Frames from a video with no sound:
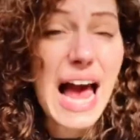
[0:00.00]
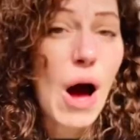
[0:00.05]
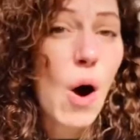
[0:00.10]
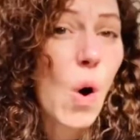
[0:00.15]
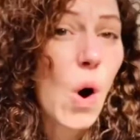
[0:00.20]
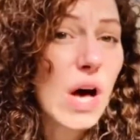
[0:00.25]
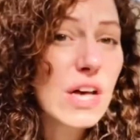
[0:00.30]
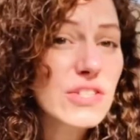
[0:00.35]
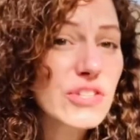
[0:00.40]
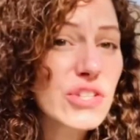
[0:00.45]

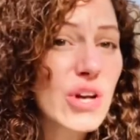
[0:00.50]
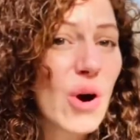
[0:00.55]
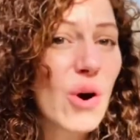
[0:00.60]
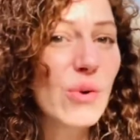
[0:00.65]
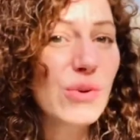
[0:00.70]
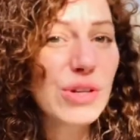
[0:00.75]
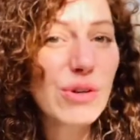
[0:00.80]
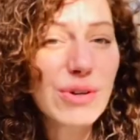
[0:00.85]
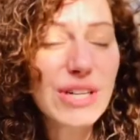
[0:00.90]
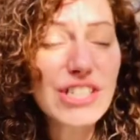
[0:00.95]
Also,
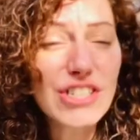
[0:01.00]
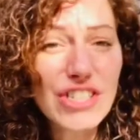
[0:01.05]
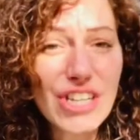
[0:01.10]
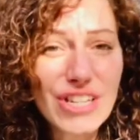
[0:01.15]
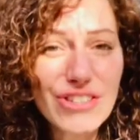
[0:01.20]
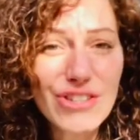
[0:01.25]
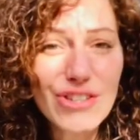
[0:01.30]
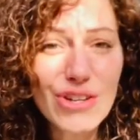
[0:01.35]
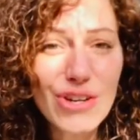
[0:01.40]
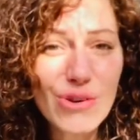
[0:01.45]
you can
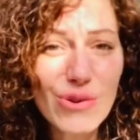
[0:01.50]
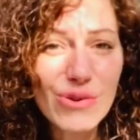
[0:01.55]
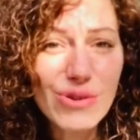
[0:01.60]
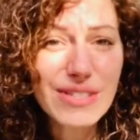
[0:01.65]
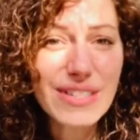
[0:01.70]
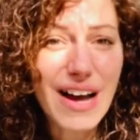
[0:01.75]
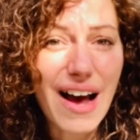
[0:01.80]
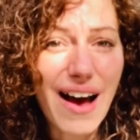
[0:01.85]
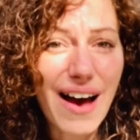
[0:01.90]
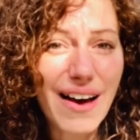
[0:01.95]
just
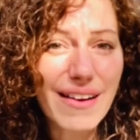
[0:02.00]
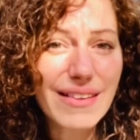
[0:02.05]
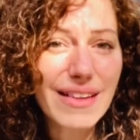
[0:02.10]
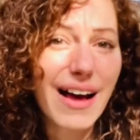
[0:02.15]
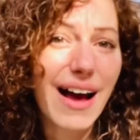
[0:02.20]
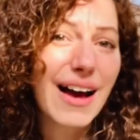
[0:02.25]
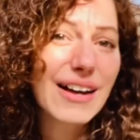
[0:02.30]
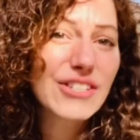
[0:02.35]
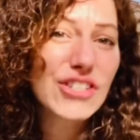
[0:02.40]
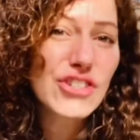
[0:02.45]
use
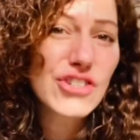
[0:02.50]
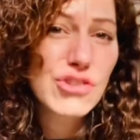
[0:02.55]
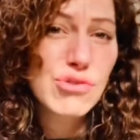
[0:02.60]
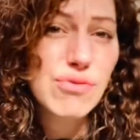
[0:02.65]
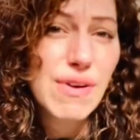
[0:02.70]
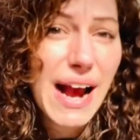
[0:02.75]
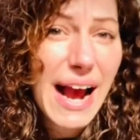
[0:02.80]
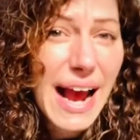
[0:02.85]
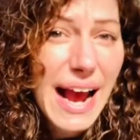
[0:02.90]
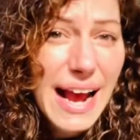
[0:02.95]
a
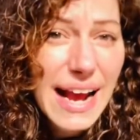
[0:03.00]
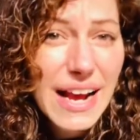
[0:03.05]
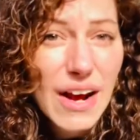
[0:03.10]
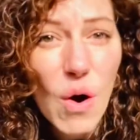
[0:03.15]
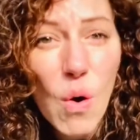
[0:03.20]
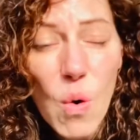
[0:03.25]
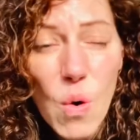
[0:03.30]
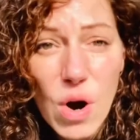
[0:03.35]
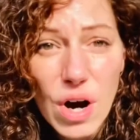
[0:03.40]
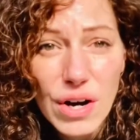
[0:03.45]
tray,
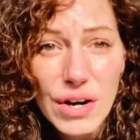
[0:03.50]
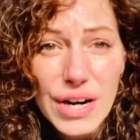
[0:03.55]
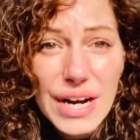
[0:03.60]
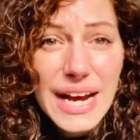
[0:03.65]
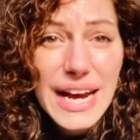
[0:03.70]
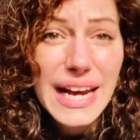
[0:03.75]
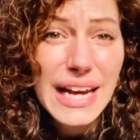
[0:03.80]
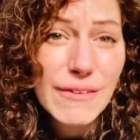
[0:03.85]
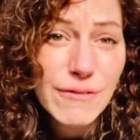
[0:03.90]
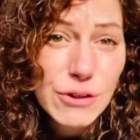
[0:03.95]
or
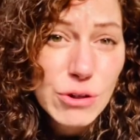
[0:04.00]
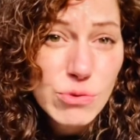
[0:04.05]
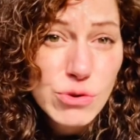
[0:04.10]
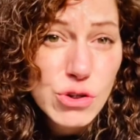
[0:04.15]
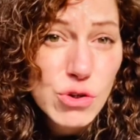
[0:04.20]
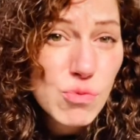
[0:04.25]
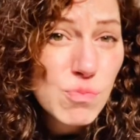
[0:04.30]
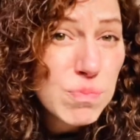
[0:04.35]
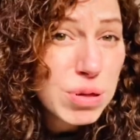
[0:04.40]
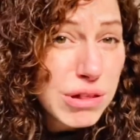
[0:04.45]
if you
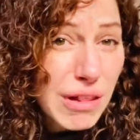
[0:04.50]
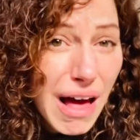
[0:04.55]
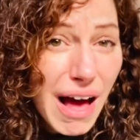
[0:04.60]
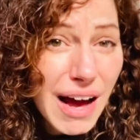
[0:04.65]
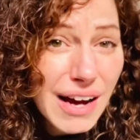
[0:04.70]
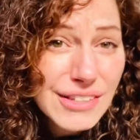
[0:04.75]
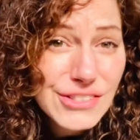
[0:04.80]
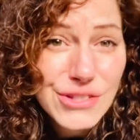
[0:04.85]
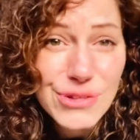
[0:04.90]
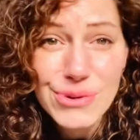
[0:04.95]
do
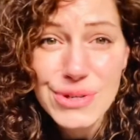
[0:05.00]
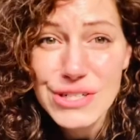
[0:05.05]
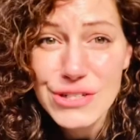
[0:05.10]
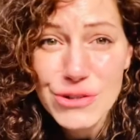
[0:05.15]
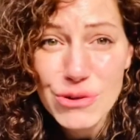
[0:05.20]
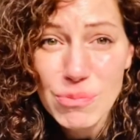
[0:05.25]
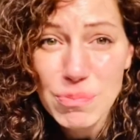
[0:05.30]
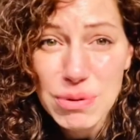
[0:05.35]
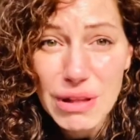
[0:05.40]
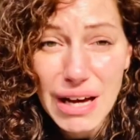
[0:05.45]
plugs, you can
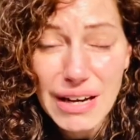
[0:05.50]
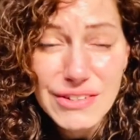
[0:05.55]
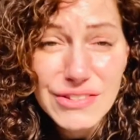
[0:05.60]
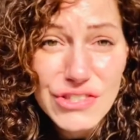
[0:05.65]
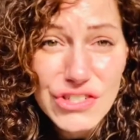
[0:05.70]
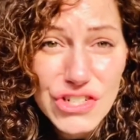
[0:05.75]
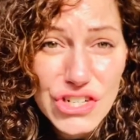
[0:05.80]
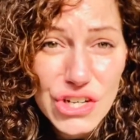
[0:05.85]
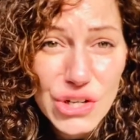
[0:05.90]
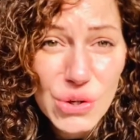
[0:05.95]
do
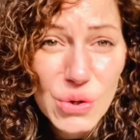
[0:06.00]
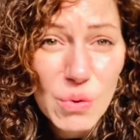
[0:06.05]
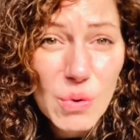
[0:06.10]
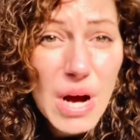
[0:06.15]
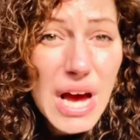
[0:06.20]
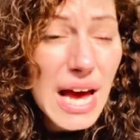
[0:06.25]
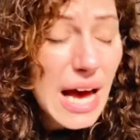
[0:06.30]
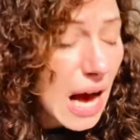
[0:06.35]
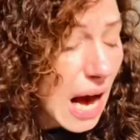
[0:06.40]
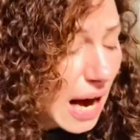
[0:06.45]
plugs too.
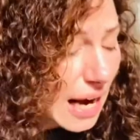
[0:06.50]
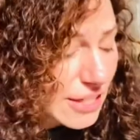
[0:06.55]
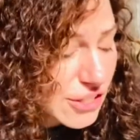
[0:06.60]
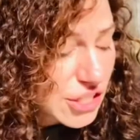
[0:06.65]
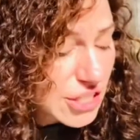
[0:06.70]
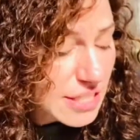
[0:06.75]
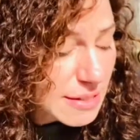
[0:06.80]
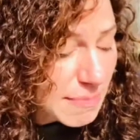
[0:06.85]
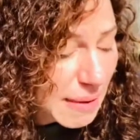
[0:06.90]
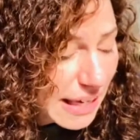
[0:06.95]

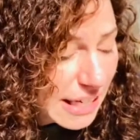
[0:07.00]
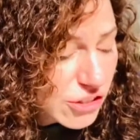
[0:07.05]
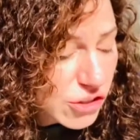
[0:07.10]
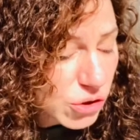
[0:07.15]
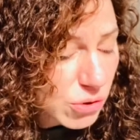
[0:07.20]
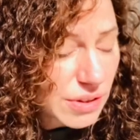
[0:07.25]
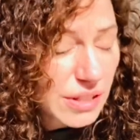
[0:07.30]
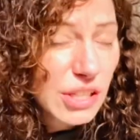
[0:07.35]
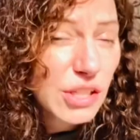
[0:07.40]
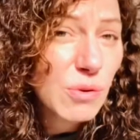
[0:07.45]
Just make
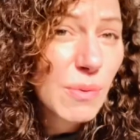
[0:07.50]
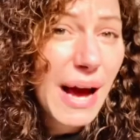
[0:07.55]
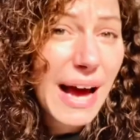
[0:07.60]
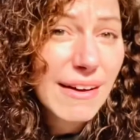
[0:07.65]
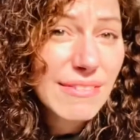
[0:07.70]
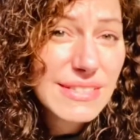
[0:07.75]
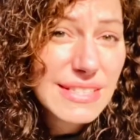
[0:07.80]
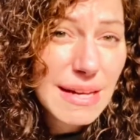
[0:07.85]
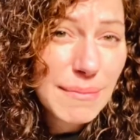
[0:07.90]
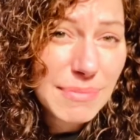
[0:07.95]
sure that you
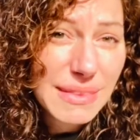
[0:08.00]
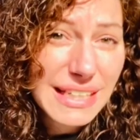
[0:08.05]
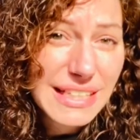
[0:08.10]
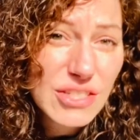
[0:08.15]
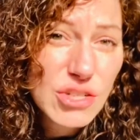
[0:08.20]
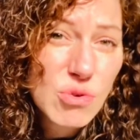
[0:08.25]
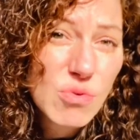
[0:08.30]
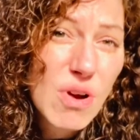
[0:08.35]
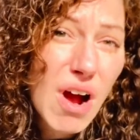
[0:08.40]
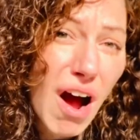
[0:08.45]
have something
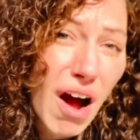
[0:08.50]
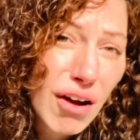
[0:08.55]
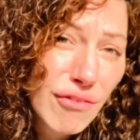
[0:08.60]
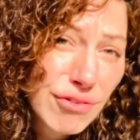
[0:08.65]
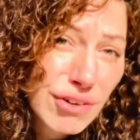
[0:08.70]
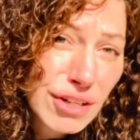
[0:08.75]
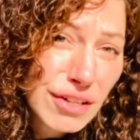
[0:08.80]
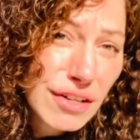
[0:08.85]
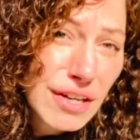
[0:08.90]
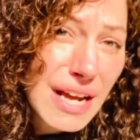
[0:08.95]
to
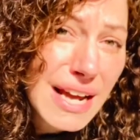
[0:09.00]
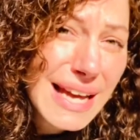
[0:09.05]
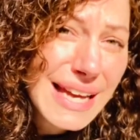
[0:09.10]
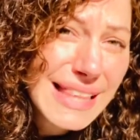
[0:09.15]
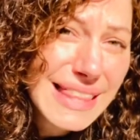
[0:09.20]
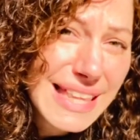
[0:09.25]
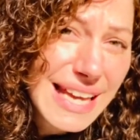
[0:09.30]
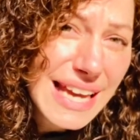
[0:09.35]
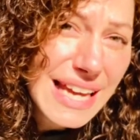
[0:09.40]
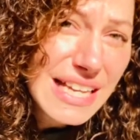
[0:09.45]
cover
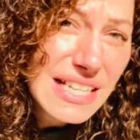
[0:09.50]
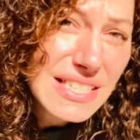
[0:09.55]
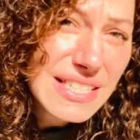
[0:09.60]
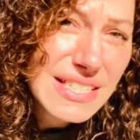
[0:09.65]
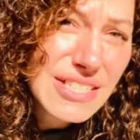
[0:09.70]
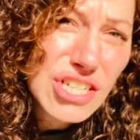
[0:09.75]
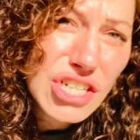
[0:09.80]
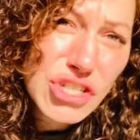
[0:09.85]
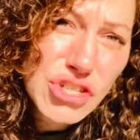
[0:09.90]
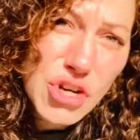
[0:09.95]
these,
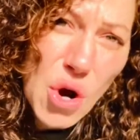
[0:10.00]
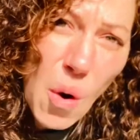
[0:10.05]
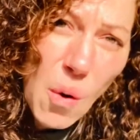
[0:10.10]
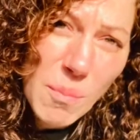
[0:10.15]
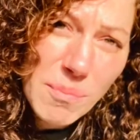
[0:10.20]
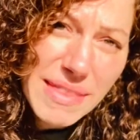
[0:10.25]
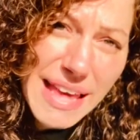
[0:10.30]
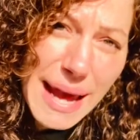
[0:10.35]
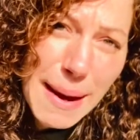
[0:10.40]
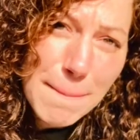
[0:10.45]
to
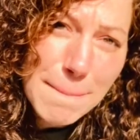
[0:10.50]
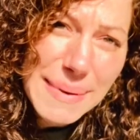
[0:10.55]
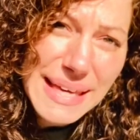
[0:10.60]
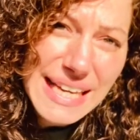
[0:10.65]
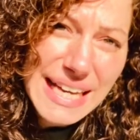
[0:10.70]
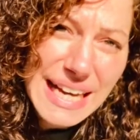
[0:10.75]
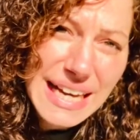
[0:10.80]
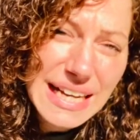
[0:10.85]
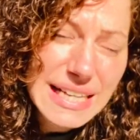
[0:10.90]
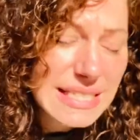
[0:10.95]
dome them,
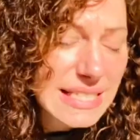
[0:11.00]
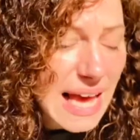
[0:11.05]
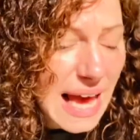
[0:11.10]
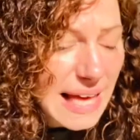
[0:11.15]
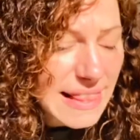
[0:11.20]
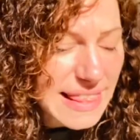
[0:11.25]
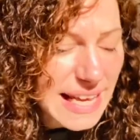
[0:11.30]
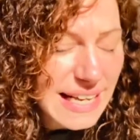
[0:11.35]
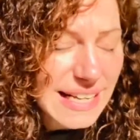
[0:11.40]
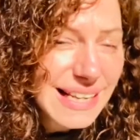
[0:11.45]
because
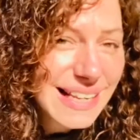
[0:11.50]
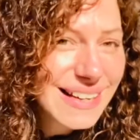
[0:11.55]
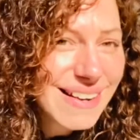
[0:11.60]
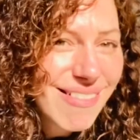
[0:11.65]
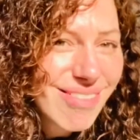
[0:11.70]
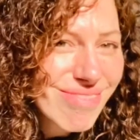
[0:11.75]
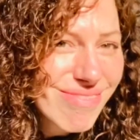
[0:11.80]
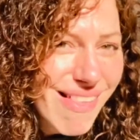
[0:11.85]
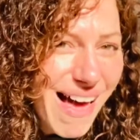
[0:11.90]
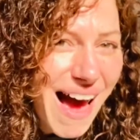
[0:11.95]
they need a
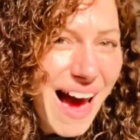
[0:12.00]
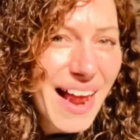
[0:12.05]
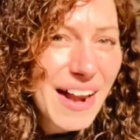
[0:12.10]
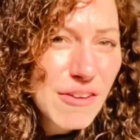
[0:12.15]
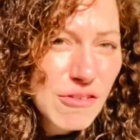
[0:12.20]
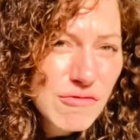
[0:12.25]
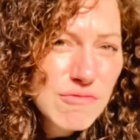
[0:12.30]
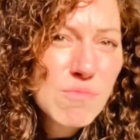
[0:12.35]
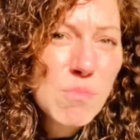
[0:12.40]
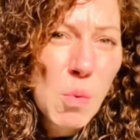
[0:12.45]
lot
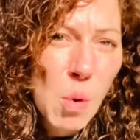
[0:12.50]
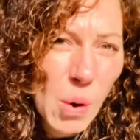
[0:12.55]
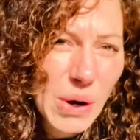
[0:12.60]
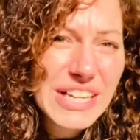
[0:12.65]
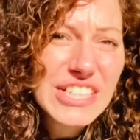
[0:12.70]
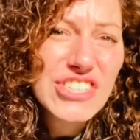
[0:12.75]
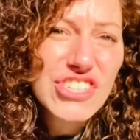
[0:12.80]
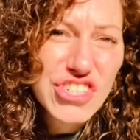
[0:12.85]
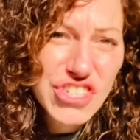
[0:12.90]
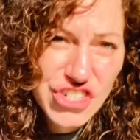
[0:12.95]
of
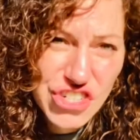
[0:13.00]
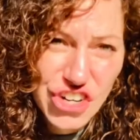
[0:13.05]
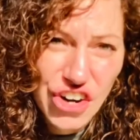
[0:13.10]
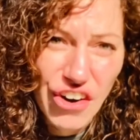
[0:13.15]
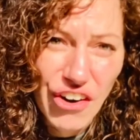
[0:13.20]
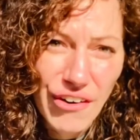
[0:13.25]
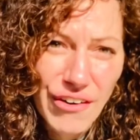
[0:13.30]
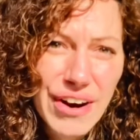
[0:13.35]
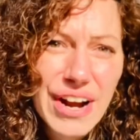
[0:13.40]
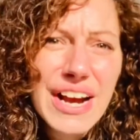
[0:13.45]

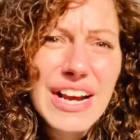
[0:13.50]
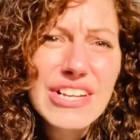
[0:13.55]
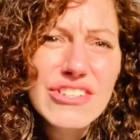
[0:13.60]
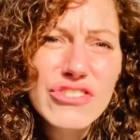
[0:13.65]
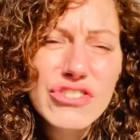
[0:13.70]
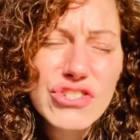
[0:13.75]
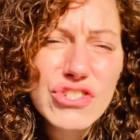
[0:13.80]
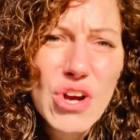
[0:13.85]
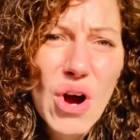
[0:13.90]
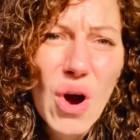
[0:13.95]
moisture.
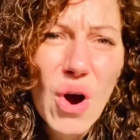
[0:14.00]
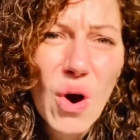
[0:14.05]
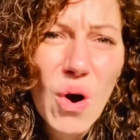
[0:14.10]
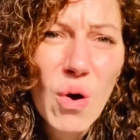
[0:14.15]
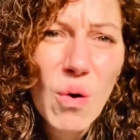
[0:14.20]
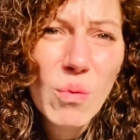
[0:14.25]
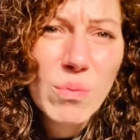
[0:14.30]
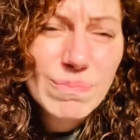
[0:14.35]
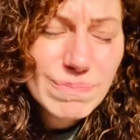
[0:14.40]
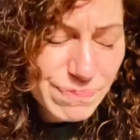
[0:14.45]

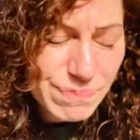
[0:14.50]
So